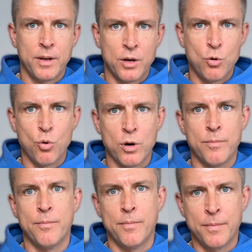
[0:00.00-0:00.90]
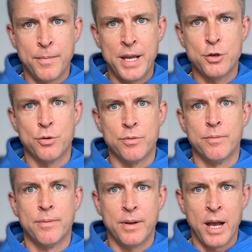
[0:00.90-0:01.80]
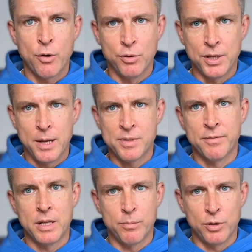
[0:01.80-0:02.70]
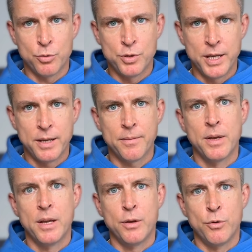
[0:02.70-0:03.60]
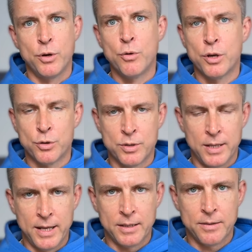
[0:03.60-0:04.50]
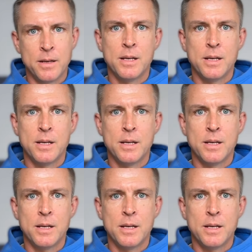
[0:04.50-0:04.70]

core major I O L types available today you're going to select.